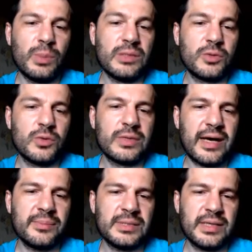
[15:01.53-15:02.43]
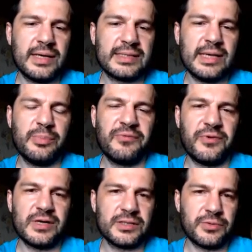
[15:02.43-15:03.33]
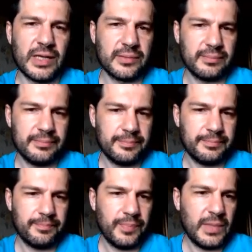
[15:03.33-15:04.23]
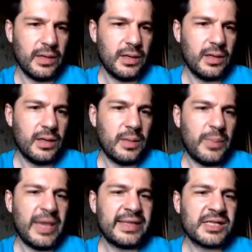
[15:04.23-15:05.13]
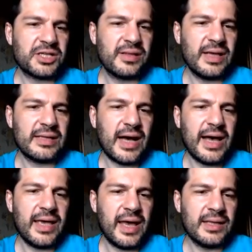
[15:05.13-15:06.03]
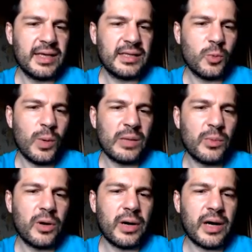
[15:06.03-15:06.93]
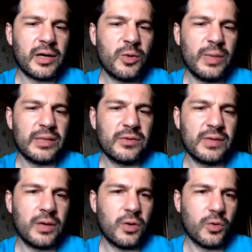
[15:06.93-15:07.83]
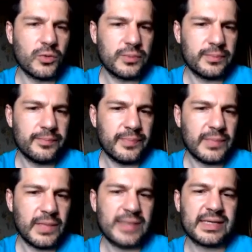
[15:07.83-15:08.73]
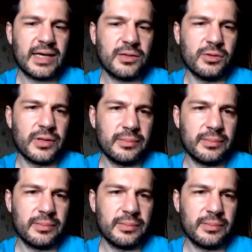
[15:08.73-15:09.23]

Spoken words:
2 times except first run. Pay attention that I added one more argument to the code, a scheduler,